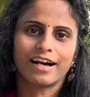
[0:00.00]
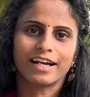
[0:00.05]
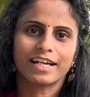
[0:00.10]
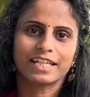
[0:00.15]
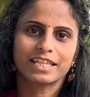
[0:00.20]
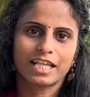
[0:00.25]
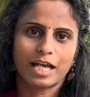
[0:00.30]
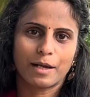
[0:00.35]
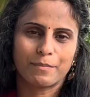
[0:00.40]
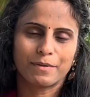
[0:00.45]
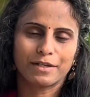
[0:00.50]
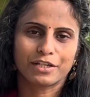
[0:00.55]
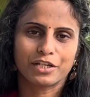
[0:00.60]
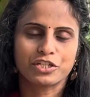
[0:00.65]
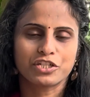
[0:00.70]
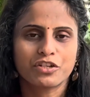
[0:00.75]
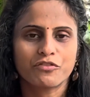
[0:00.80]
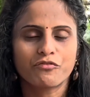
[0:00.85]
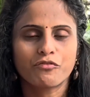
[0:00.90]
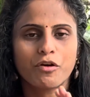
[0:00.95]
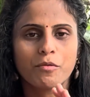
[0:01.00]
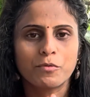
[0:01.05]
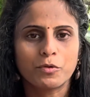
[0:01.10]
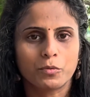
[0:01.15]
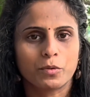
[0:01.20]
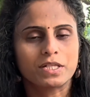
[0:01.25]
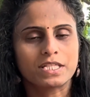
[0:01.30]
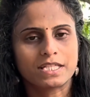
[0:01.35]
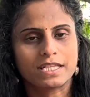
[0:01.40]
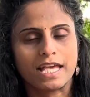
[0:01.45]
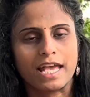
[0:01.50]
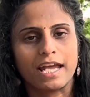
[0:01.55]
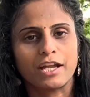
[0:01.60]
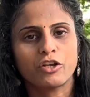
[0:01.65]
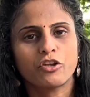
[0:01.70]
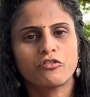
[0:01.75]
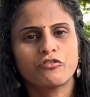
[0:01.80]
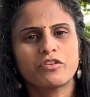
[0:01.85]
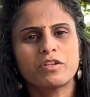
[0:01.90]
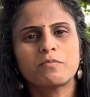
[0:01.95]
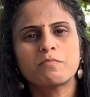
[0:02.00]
in the application form towards the end of it.